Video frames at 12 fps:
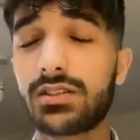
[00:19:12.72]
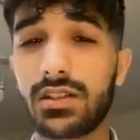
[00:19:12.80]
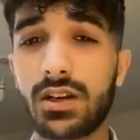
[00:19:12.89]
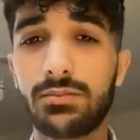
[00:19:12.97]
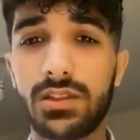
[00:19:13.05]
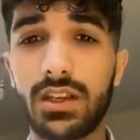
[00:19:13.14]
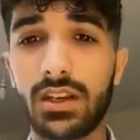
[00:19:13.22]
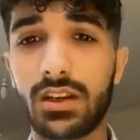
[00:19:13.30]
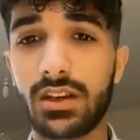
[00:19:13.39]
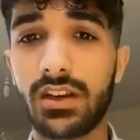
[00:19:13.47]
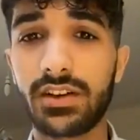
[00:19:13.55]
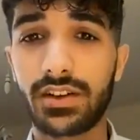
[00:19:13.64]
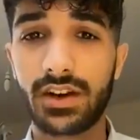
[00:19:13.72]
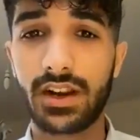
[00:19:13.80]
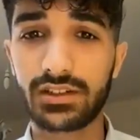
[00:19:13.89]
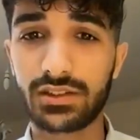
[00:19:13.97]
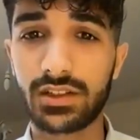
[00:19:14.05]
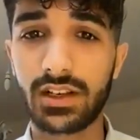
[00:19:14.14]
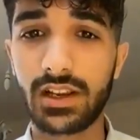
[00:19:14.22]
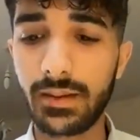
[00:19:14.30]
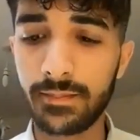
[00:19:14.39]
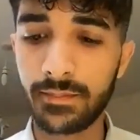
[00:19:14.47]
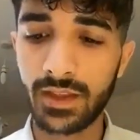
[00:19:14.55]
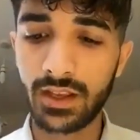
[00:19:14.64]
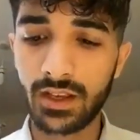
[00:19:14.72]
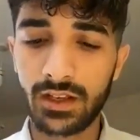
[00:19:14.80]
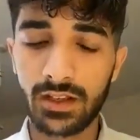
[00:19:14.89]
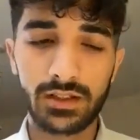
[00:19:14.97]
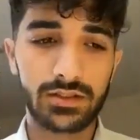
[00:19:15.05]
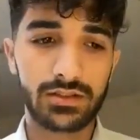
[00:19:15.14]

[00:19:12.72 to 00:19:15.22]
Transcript: I need to get something internationally.